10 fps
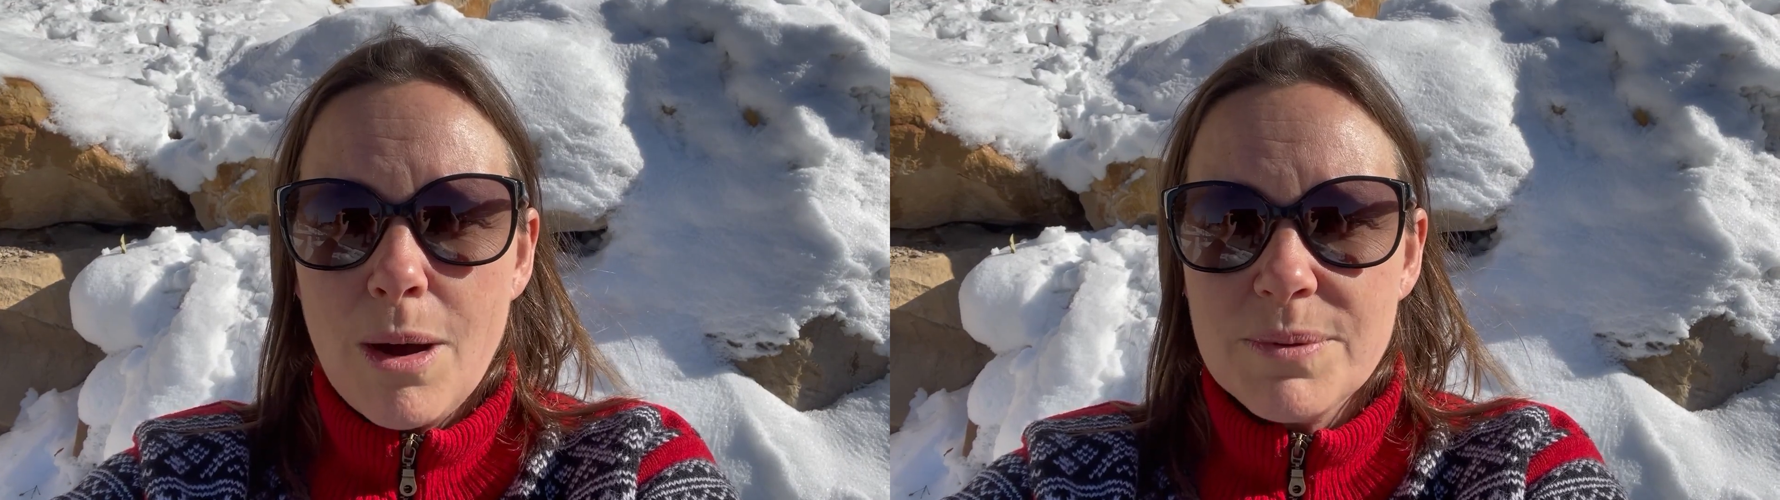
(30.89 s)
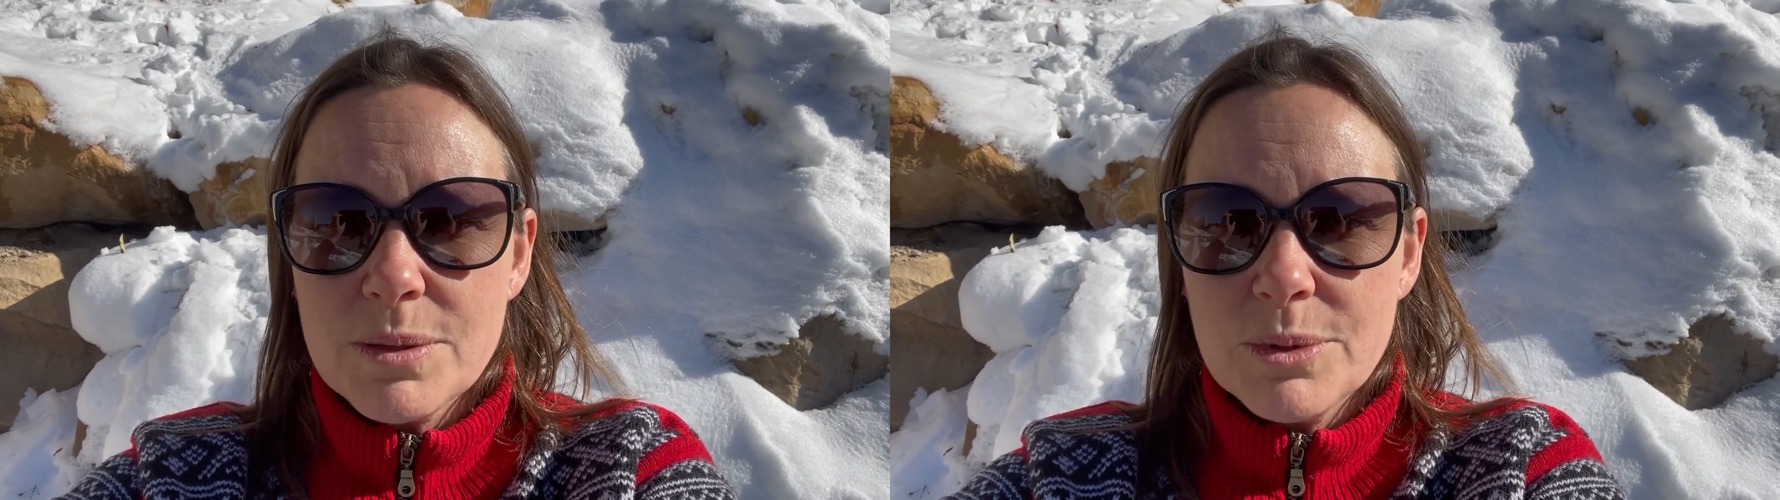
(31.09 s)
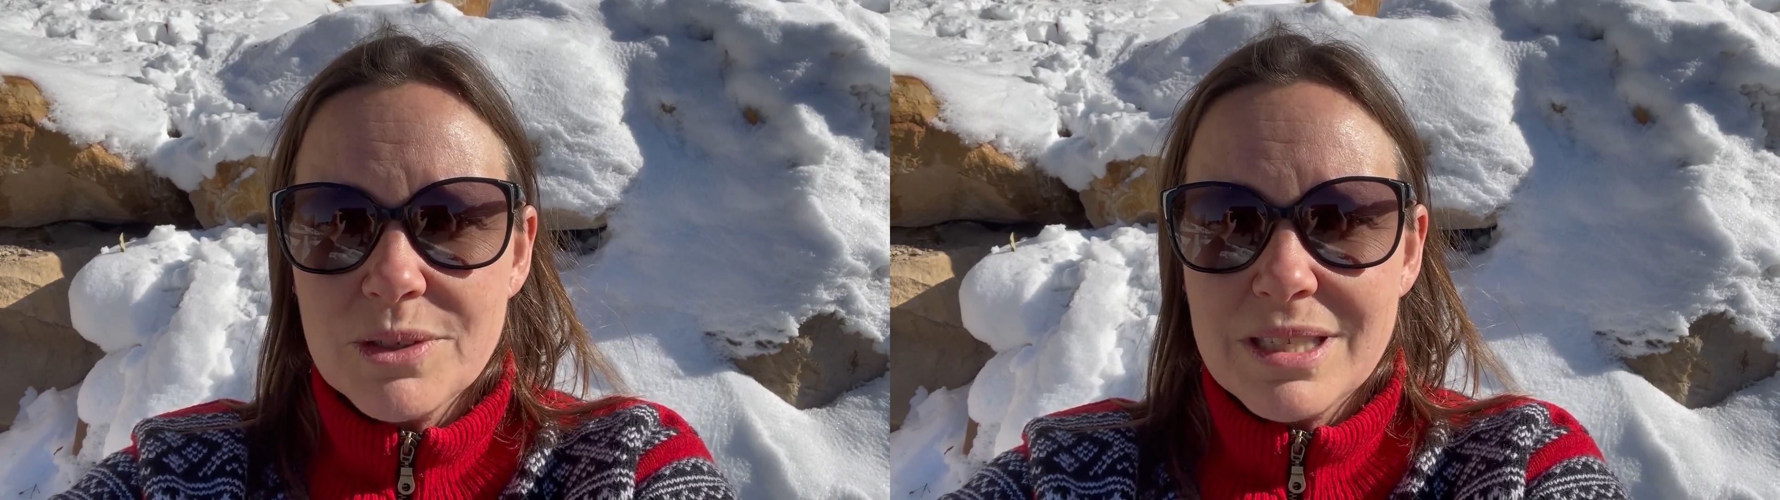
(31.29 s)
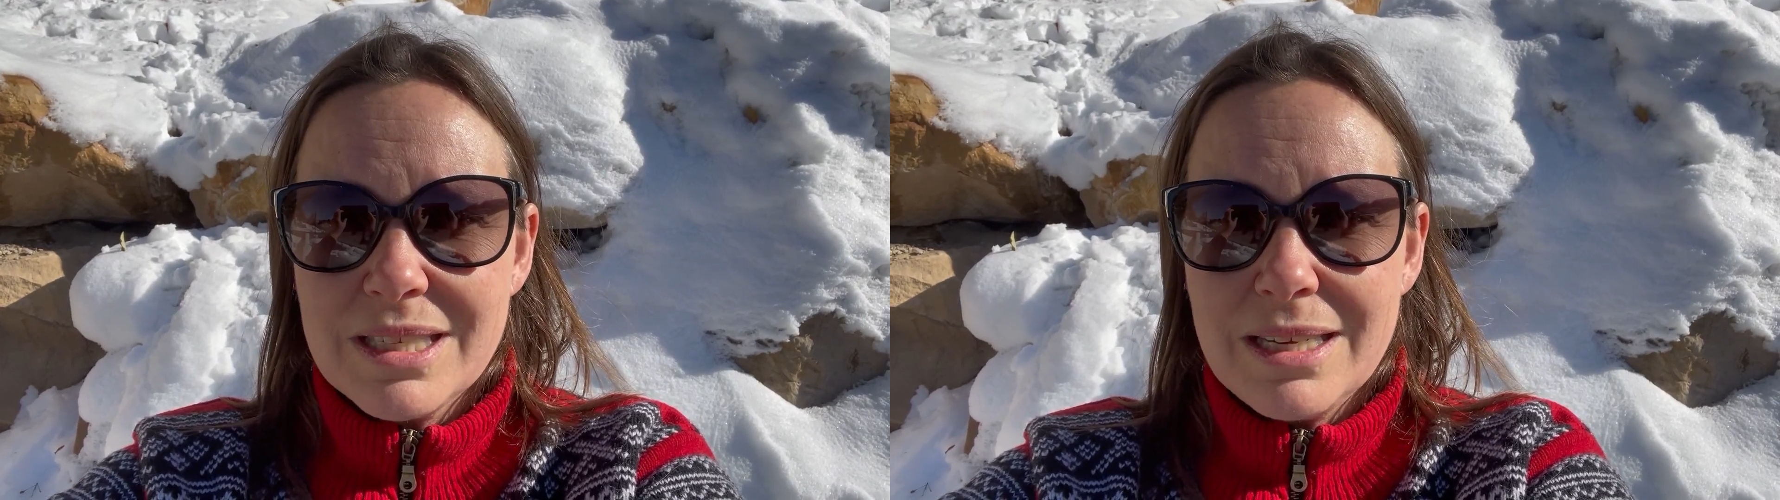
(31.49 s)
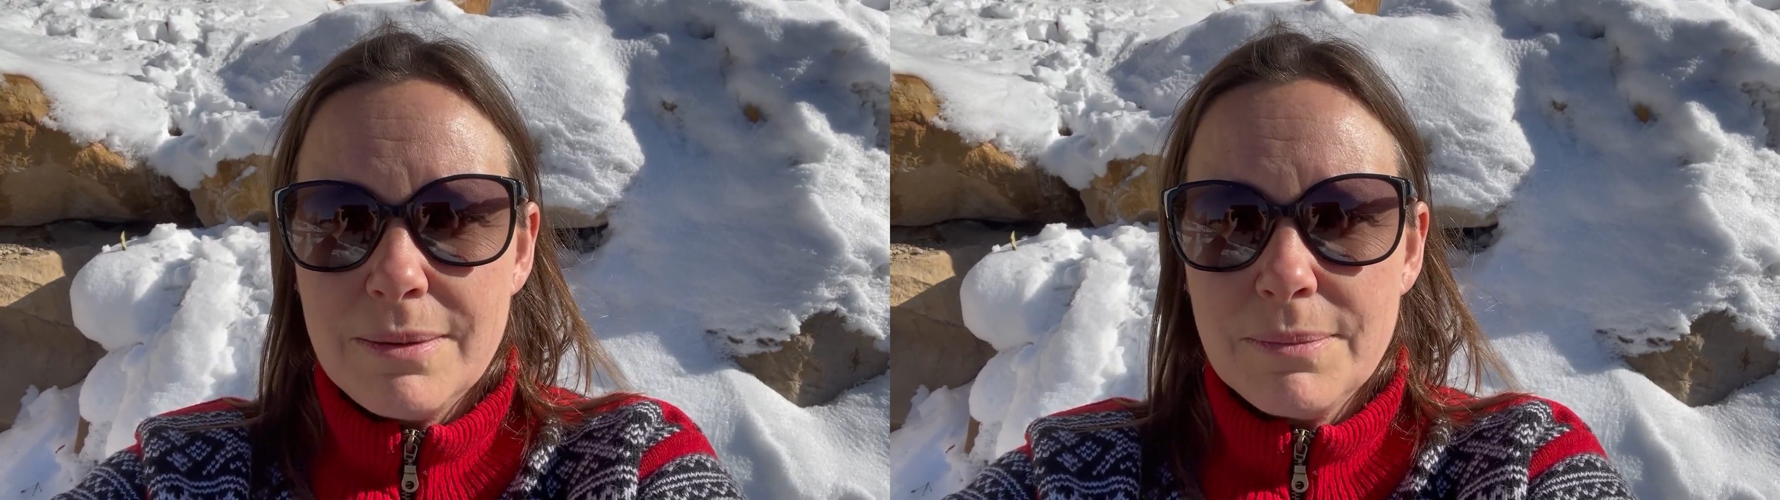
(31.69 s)
optimal
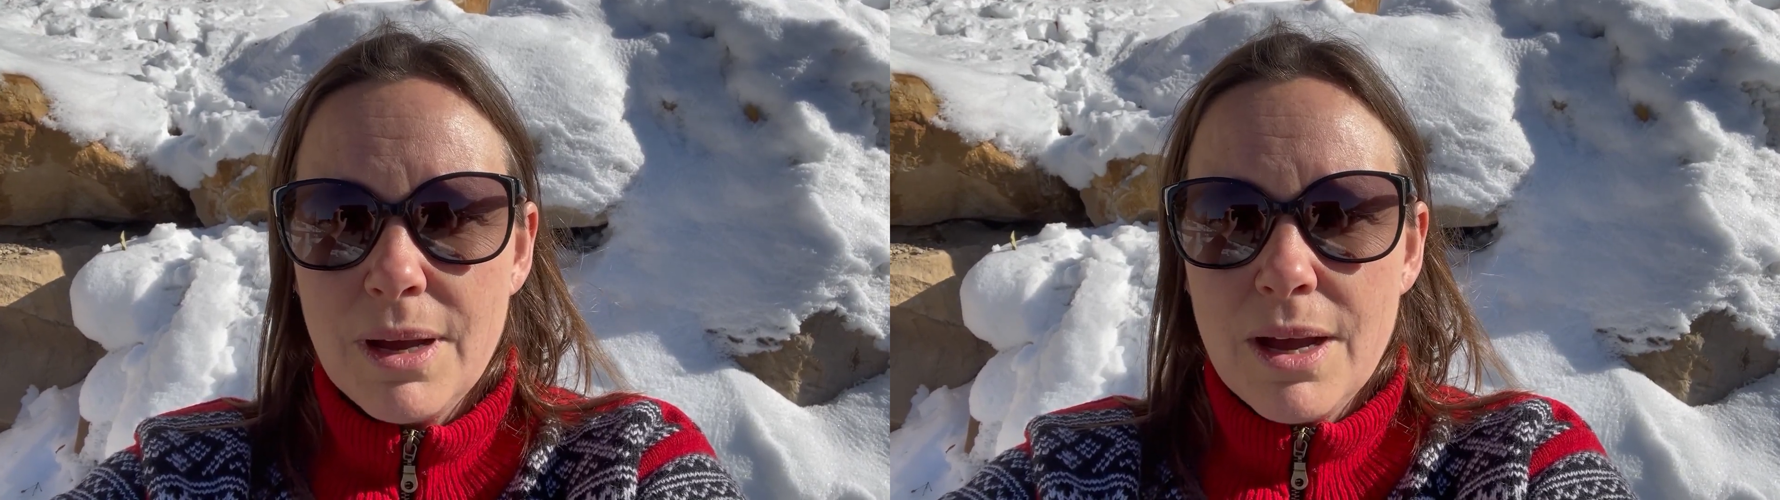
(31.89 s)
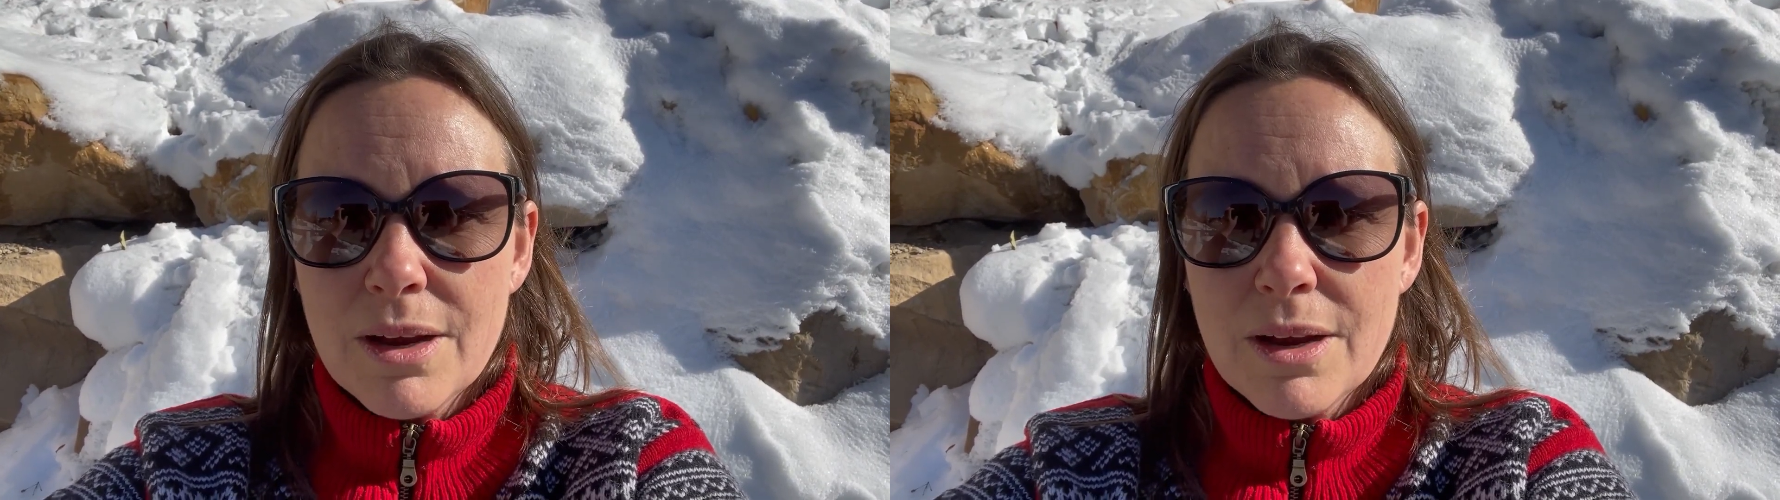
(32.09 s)
team